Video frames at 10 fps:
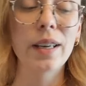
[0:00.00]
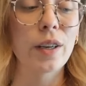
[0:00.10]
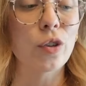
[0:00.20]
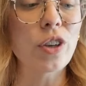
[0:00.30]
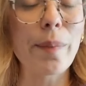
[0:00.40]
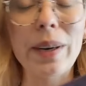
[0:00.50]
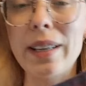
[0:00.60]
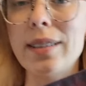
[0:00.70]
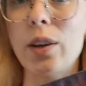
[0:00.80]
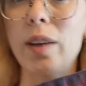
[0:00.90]
And generally
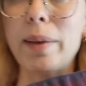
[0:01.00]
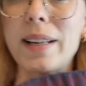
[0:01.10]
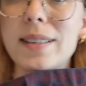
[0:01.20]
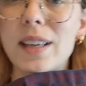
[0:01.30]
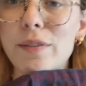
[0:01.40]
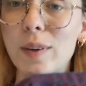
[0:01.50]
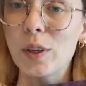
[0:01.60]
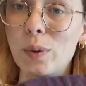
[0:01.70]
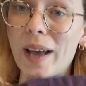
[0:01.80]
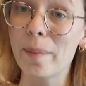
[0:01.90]
in sewing patterns, I feel
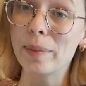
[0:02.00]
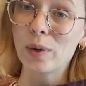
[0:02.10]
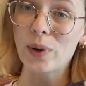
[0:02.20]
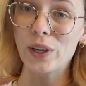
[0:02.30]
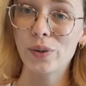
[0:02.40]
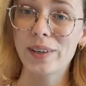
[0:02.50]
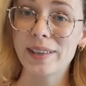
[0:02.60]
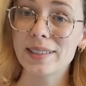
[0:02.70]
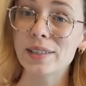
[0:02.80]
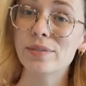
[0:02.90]
like you can be quite
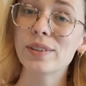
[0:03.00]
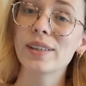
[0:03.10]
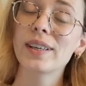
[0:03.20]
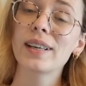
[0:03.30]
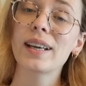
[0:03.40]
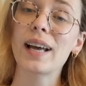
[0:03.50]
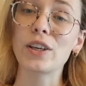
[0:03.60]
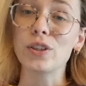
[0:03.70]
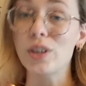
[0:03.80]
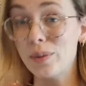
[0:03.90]
creative and
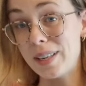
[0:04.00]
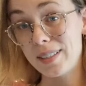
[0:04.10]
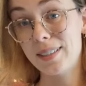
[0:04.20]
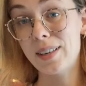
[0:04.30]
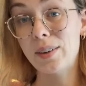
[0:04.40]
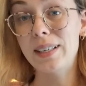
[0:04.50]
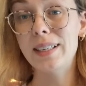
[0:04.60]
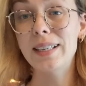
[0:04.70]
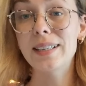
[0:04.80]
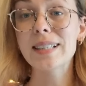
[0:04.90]
you don't necessarily
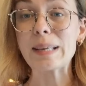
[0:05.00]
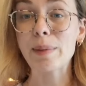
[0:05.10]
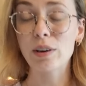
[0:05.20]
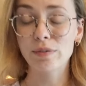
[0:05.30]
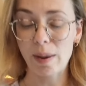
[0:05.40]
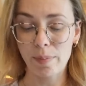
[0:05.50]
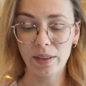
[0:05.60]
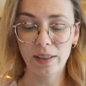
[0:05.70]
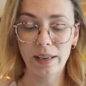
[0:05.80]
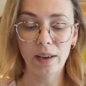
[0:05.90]
need the amount of fabric
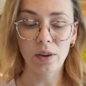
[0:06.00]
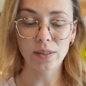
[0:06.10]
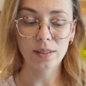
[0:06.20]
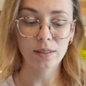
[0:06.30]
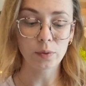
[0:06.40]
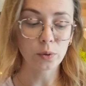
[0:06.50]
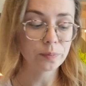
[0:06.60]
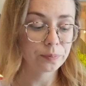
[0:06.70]
that it asks for.